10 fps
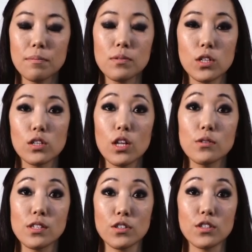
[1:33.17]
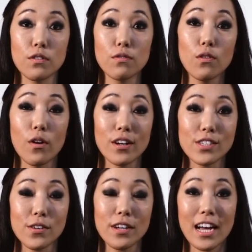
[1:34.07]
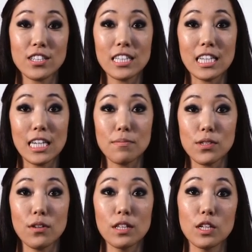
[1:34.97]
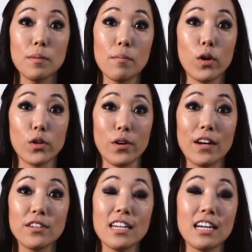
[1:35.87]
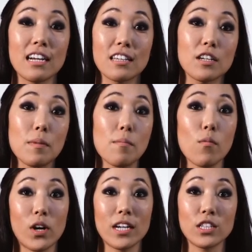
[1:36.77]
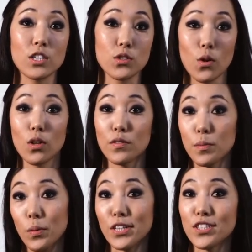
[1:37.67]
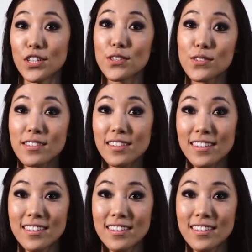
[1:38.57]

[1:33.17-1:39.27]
keeps you closer to the floor, so it actually keeps you a little bit more grounded and a little bit more in control of your pointe shoes.